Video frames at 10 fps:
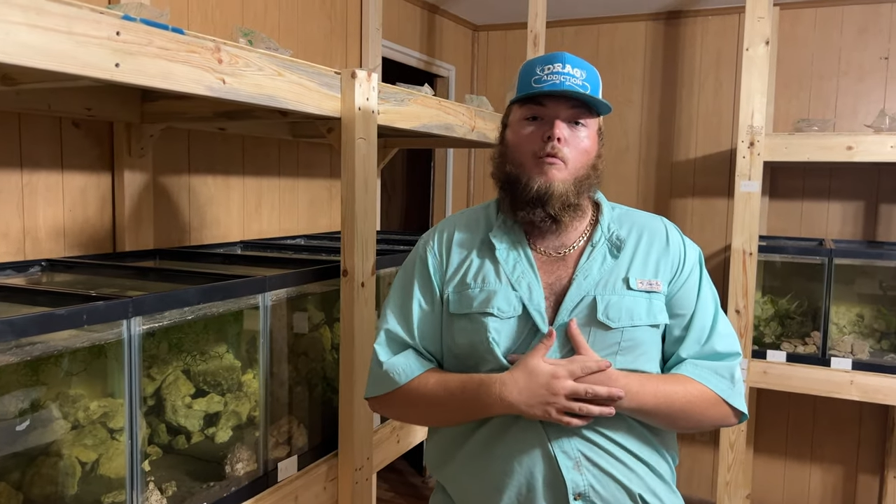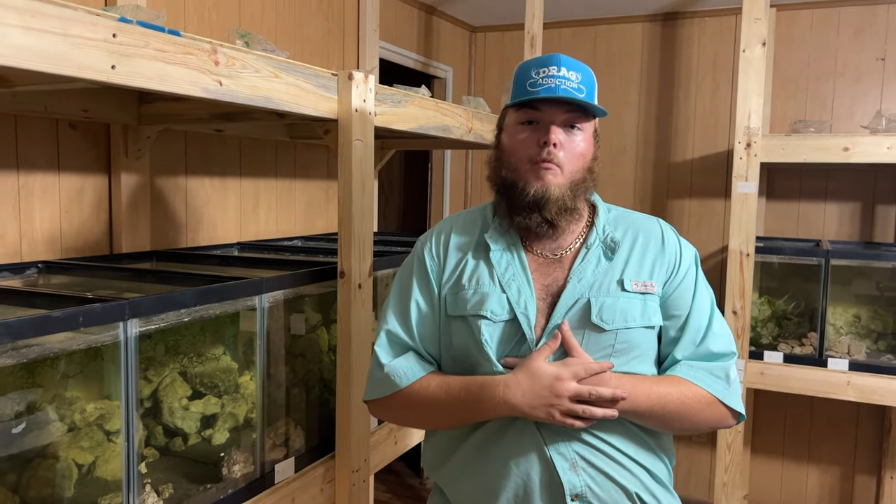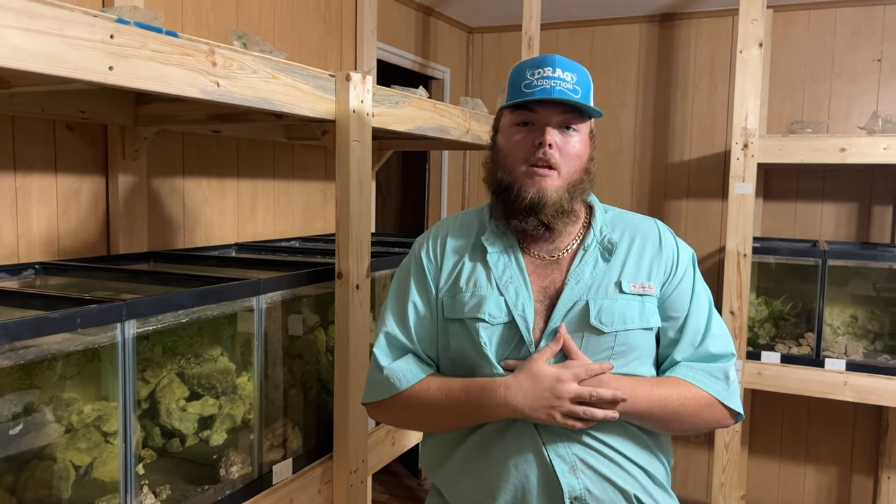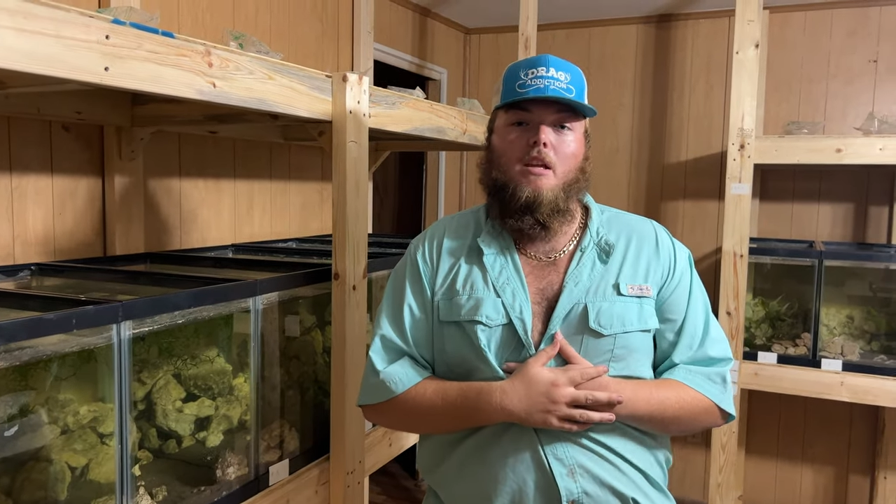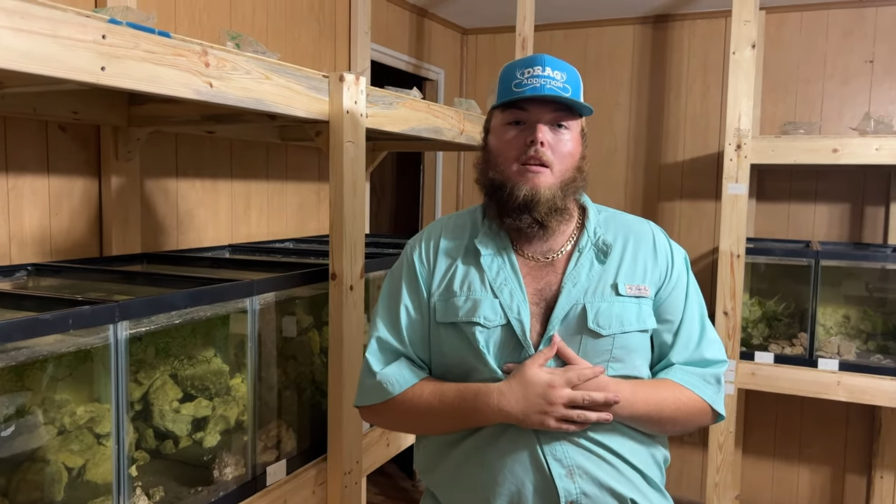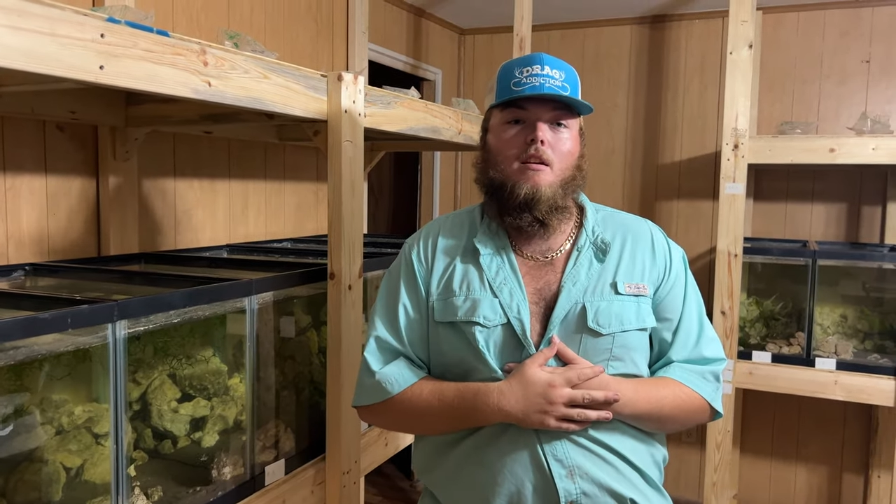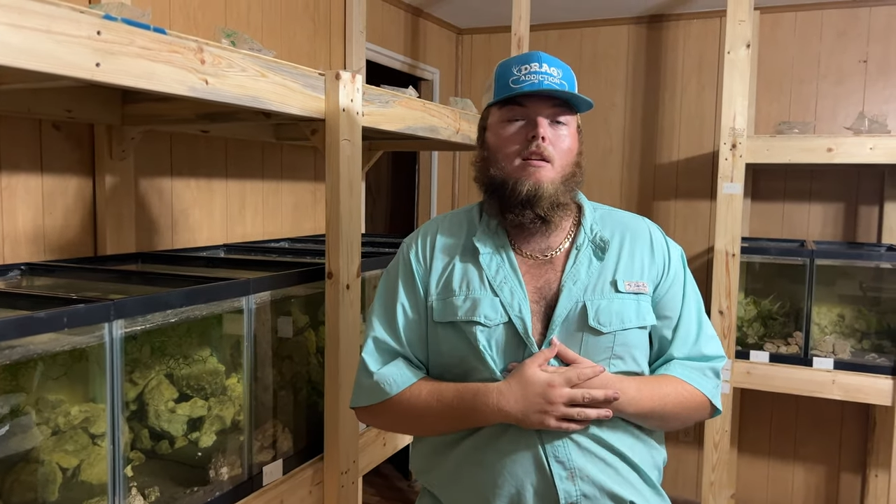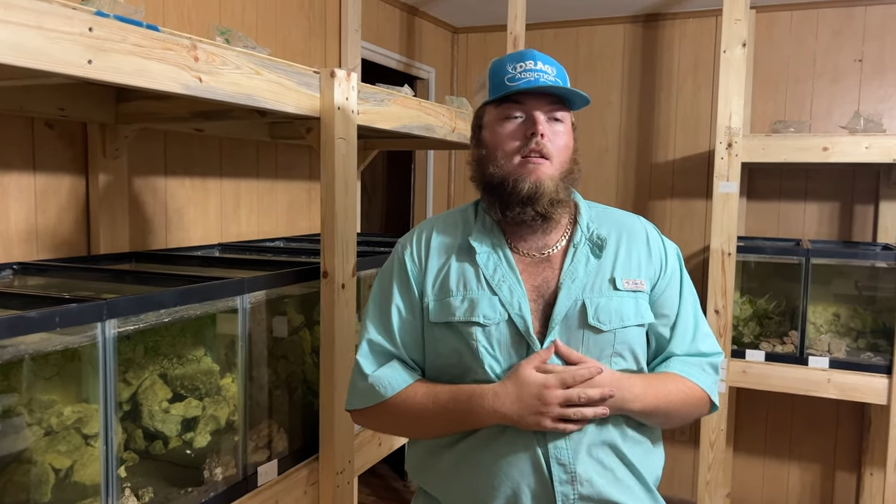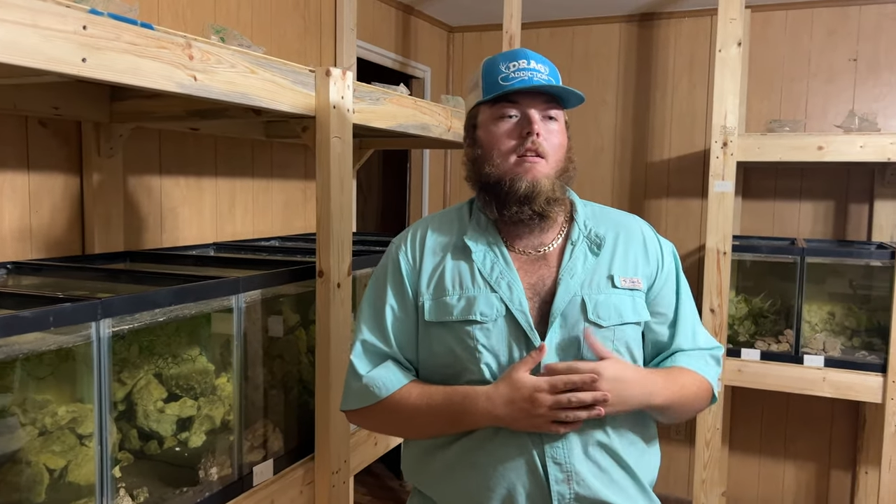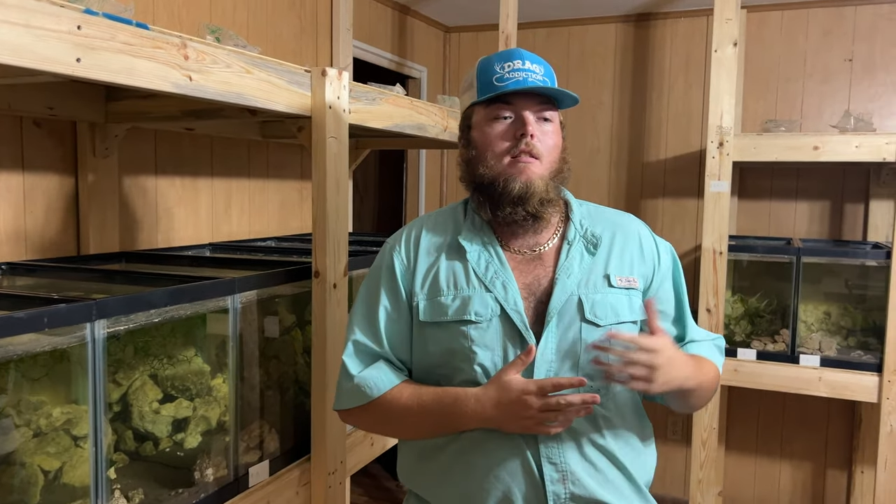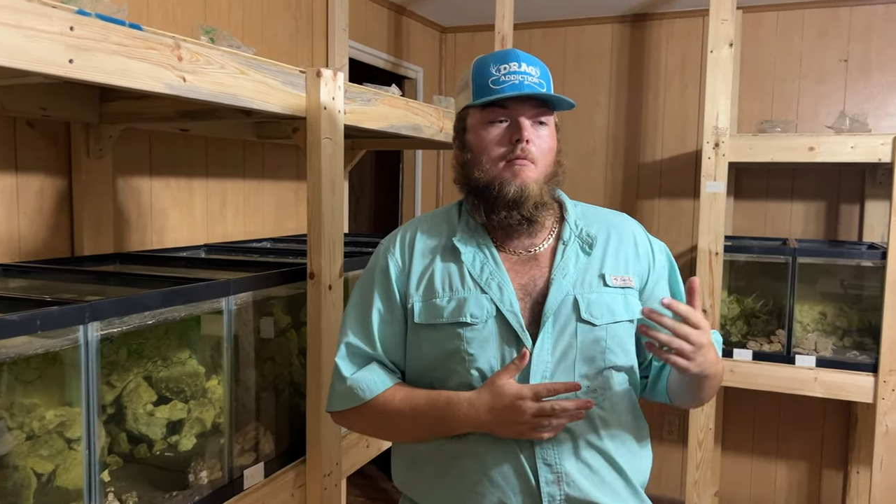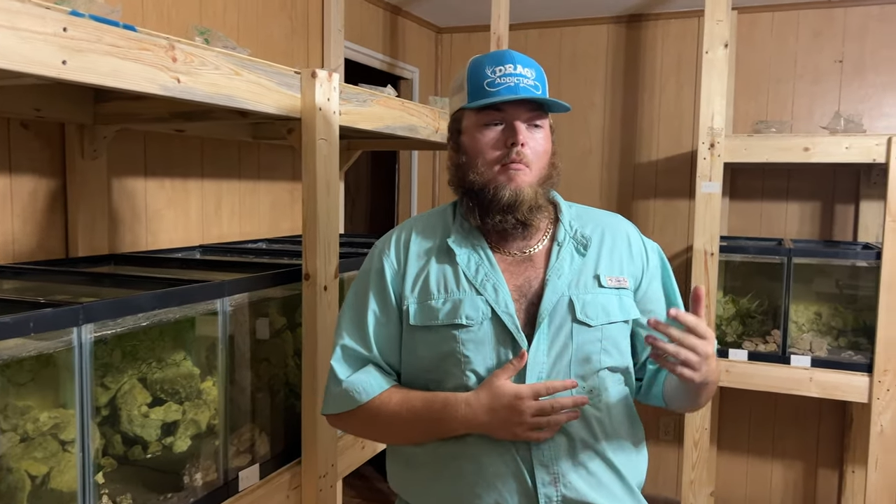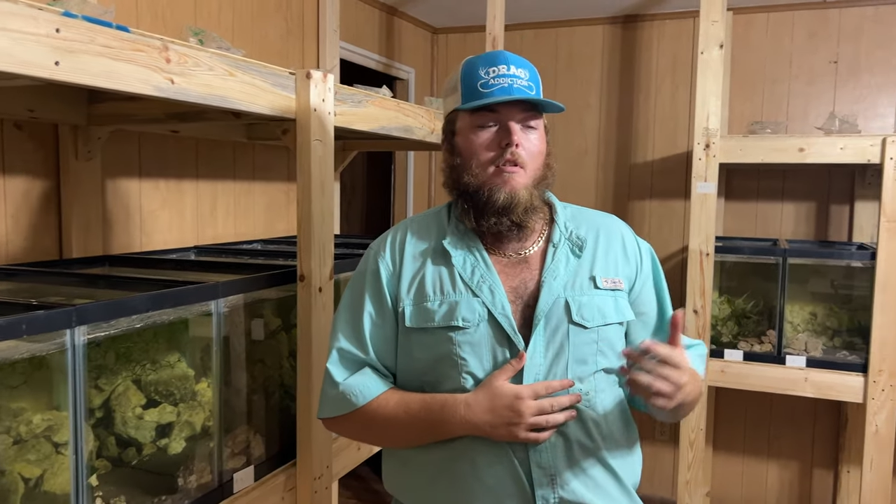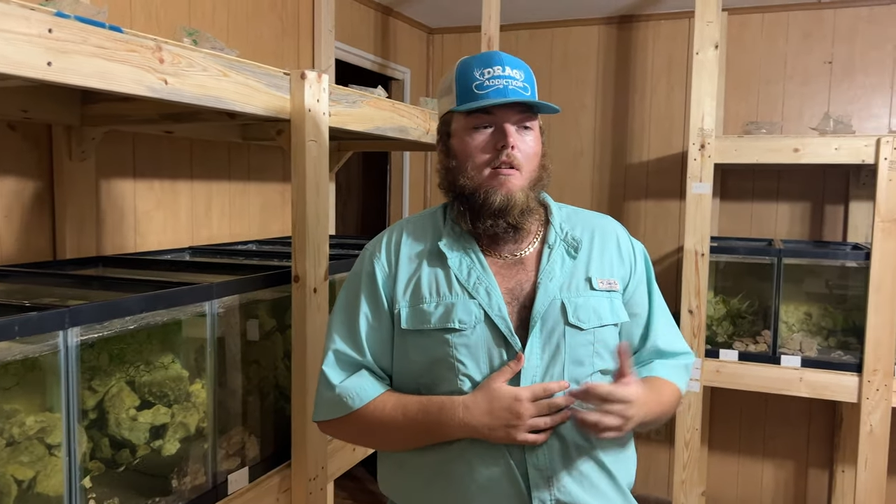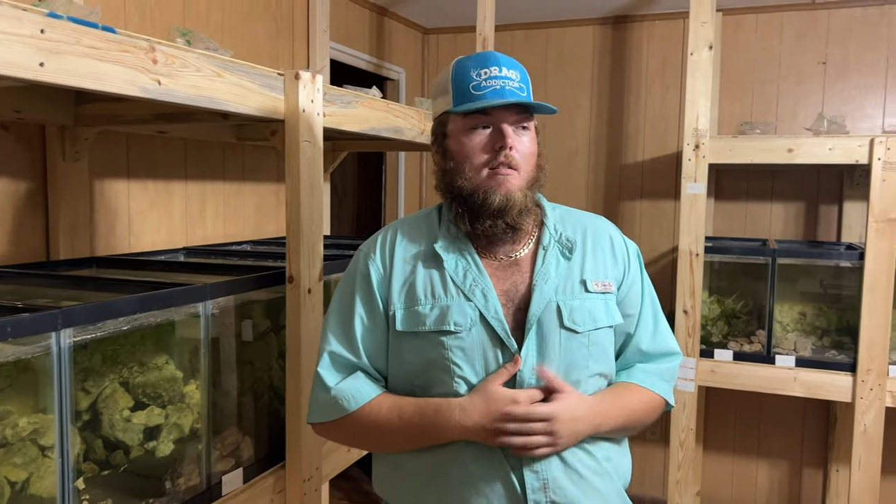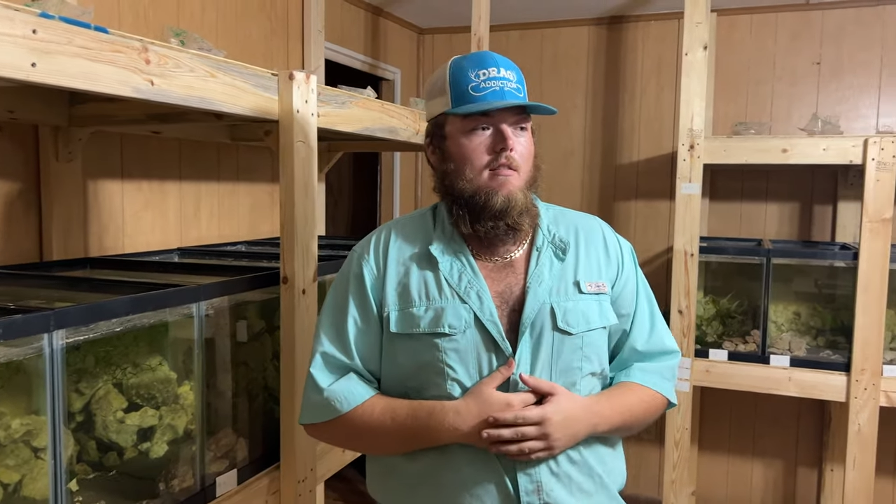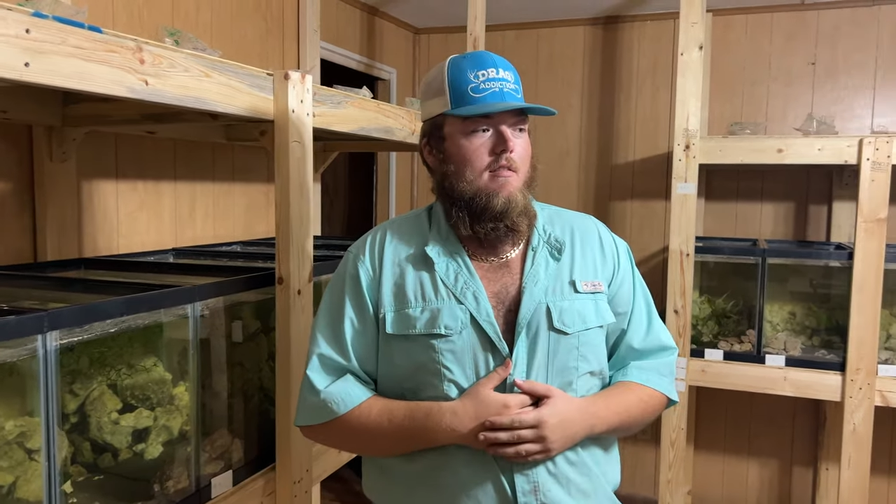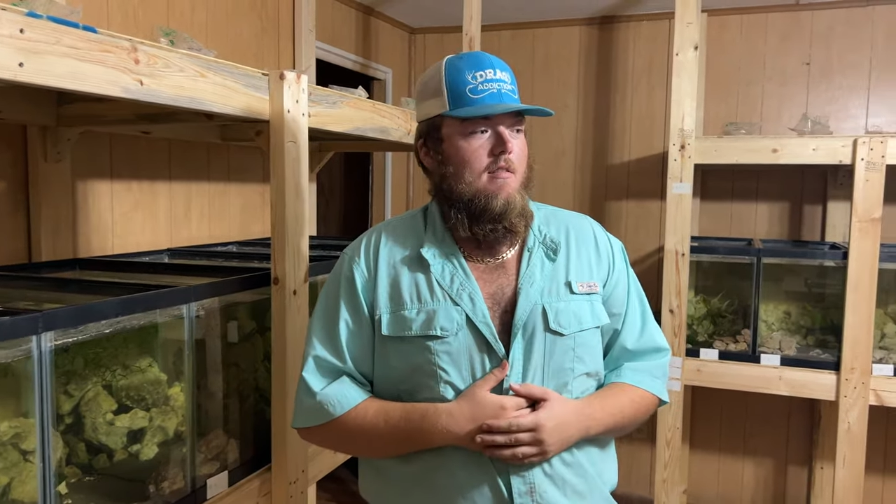me. But